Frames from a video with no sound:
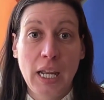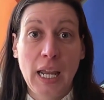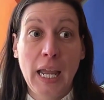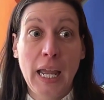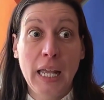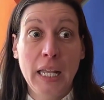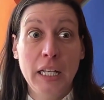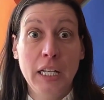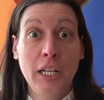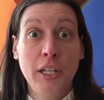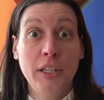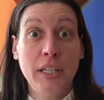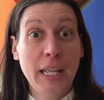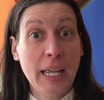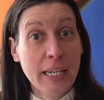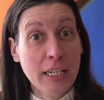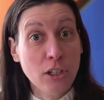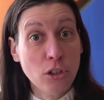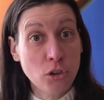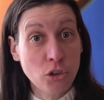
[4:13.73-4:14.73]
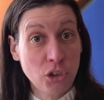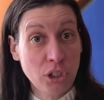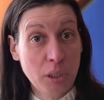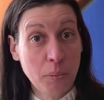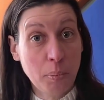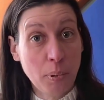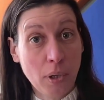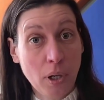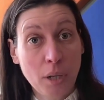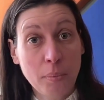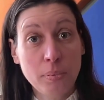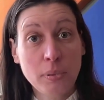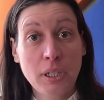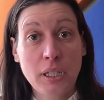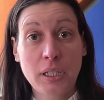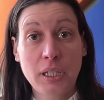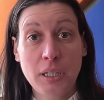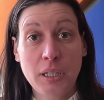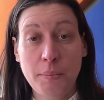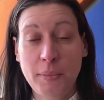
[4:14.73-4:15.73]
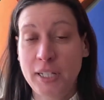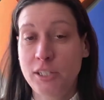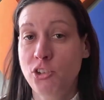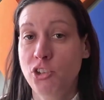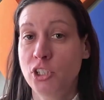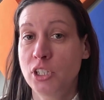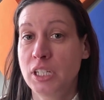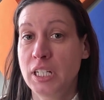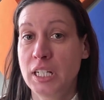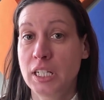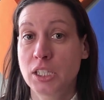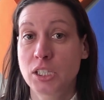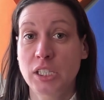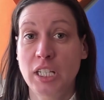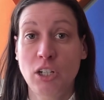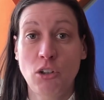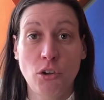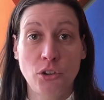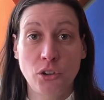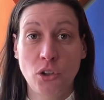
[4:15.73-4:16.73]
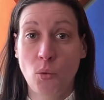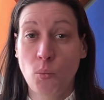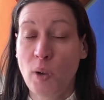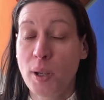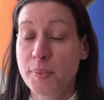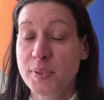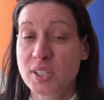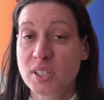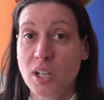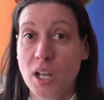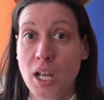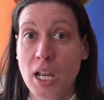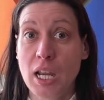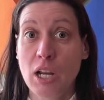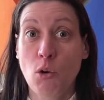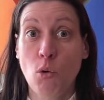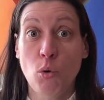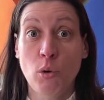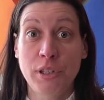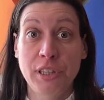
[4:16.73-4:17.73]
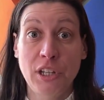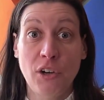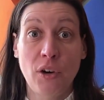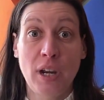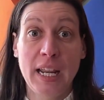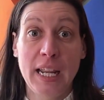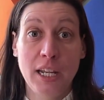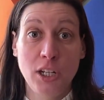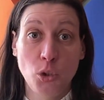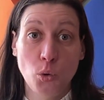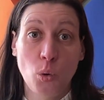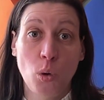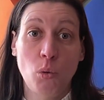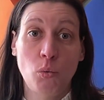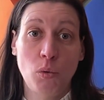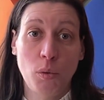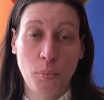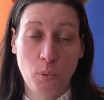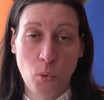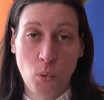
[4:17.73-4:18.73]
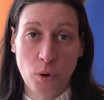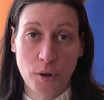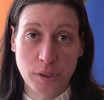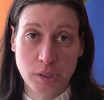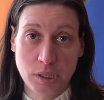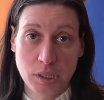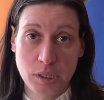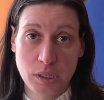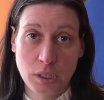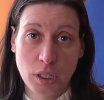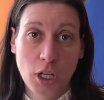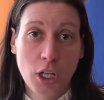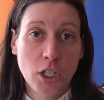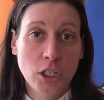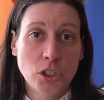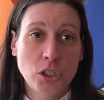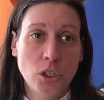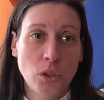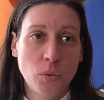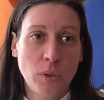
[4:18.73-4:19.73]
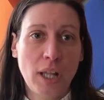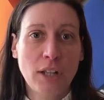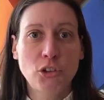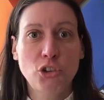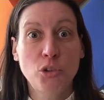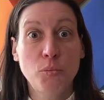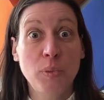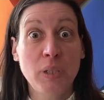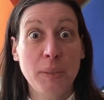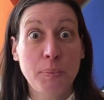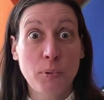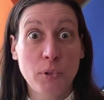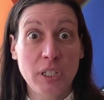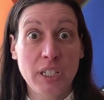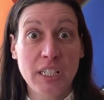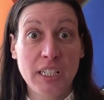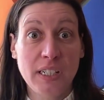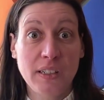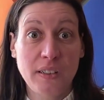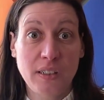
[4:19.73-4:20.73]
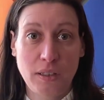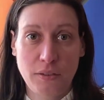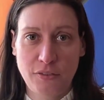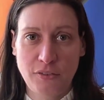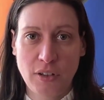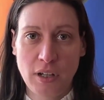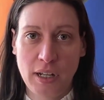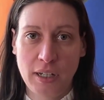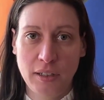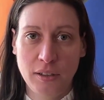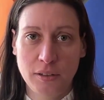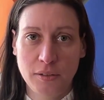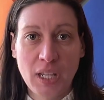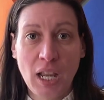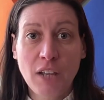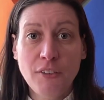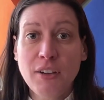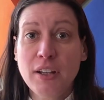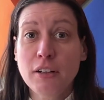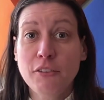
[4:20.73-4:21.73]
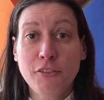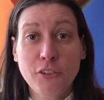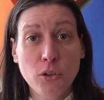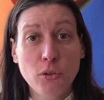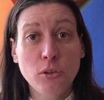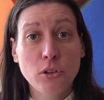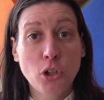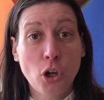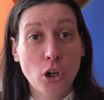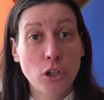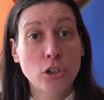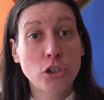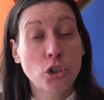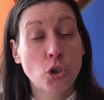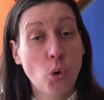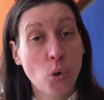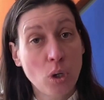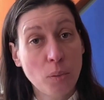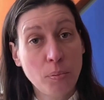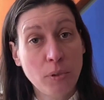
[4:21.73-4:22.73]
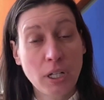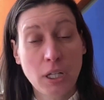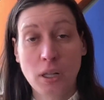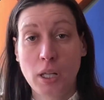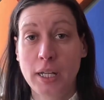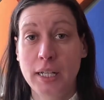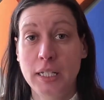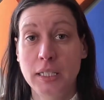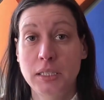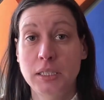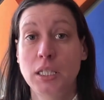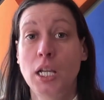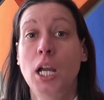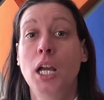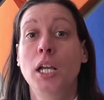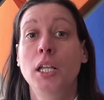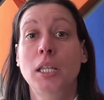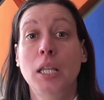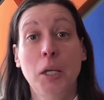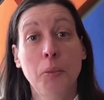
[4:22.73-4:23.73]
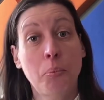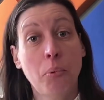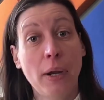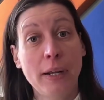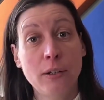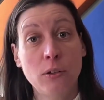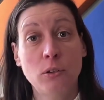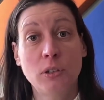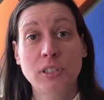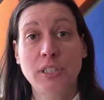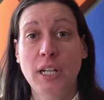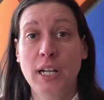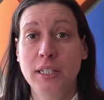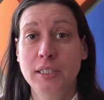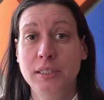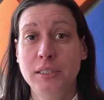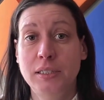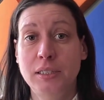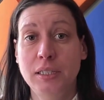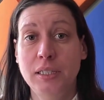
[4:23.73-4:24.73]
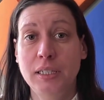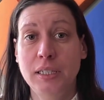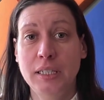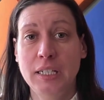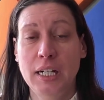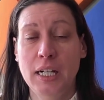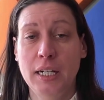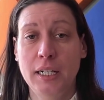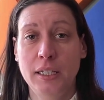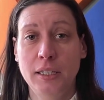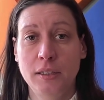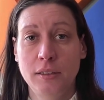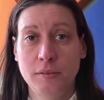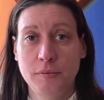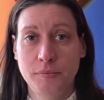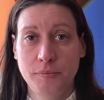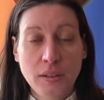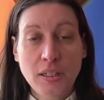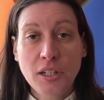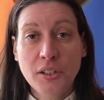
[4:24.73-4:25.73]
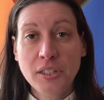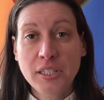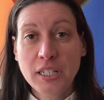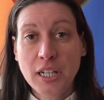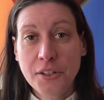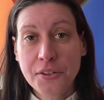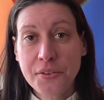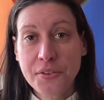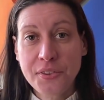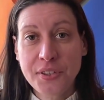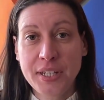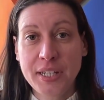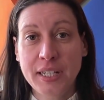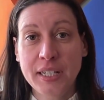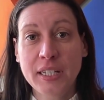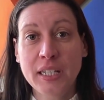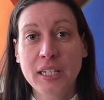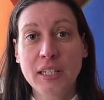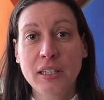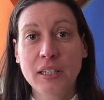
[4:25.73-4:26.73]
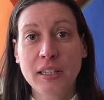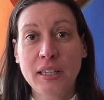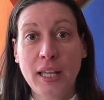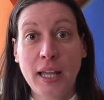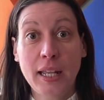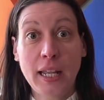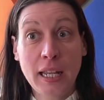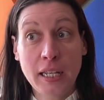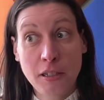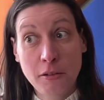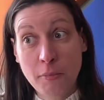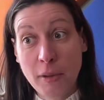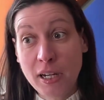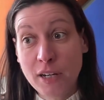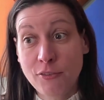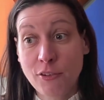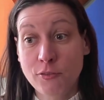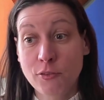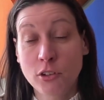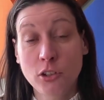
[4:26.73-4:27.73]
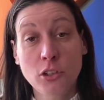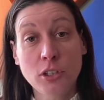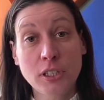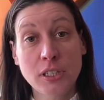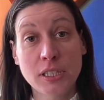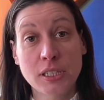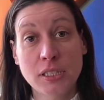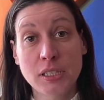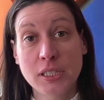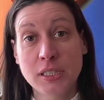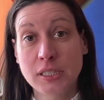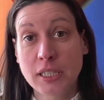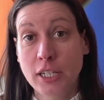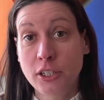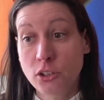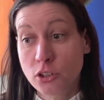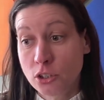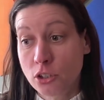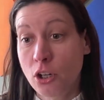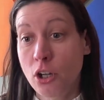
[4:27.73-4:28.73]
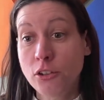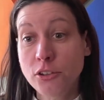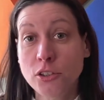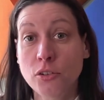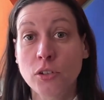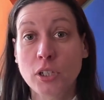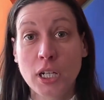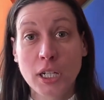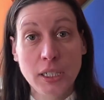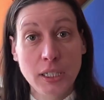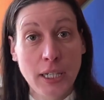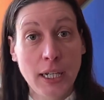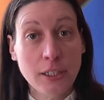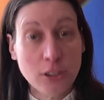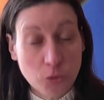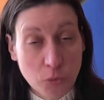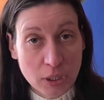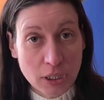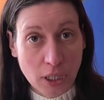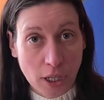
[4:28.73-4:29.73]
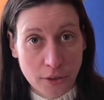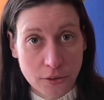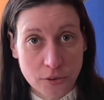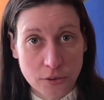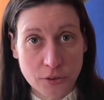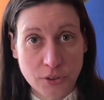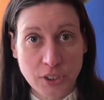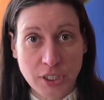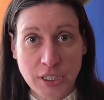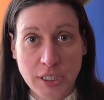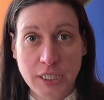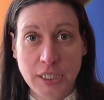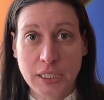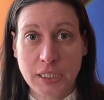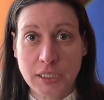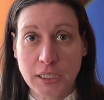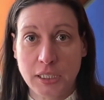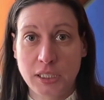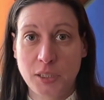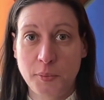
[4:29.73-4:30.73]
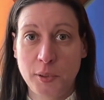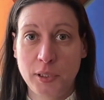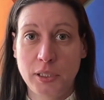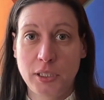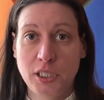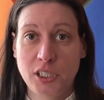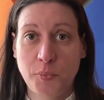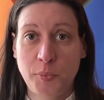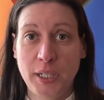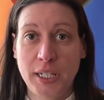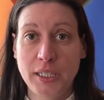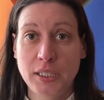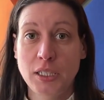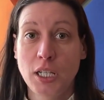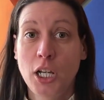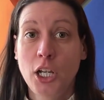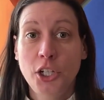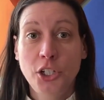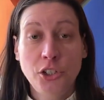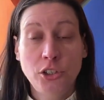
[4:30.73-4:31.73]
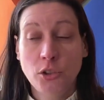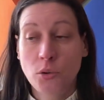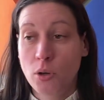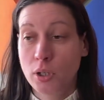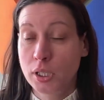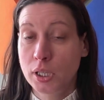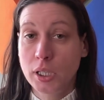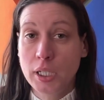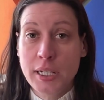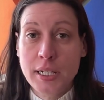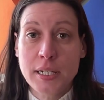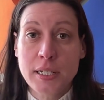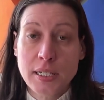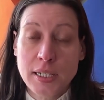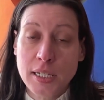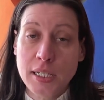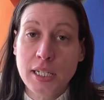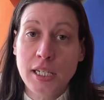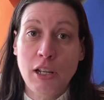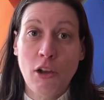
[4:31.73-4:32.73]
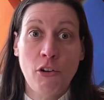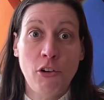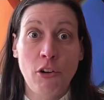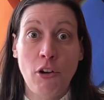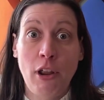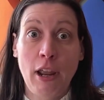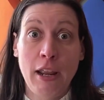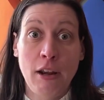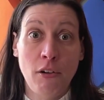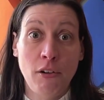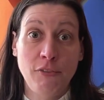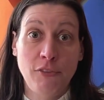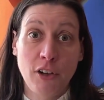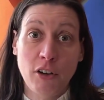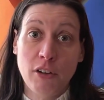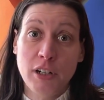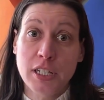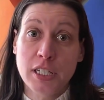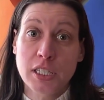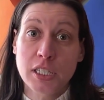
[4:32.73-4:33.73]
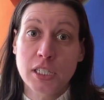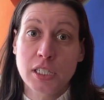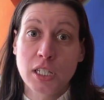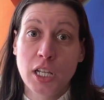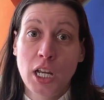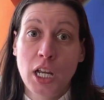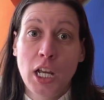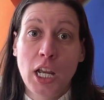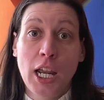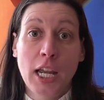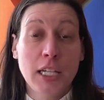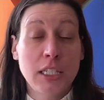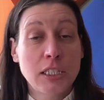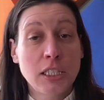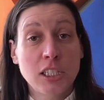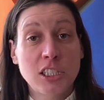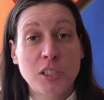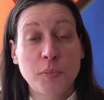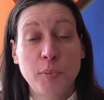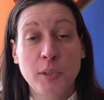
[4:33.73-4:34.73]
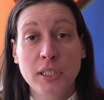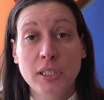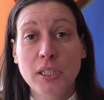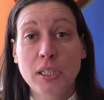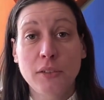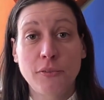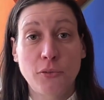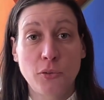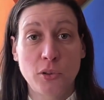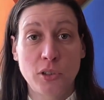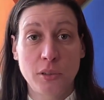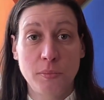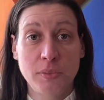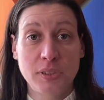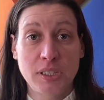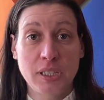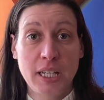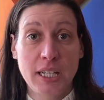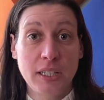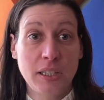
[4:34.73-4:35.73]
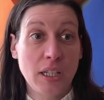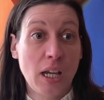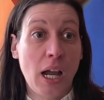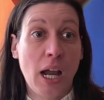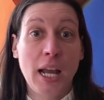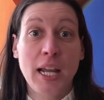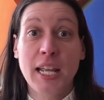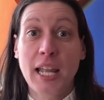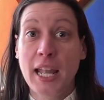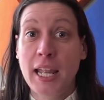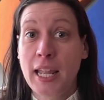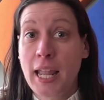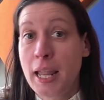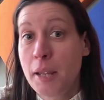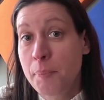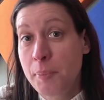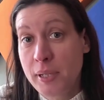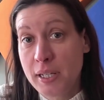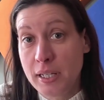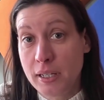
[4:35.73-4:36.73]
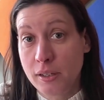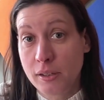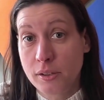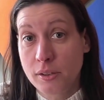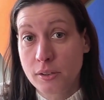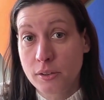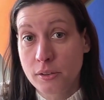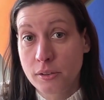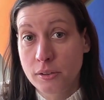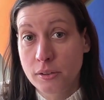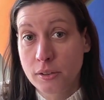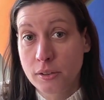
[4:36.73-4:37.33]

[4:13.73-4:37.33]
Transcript: And they usually publicly mention this like on their website or in their annual reports. So that should be pretty easy to find. I've had a few large corporate clients that prioritize DEI. Now, the other thing that, and you might have overlooked this, is that you can also connect with others in the accessibility space, you know, on LinkedIn and on various accessibility forums like the IAAPs.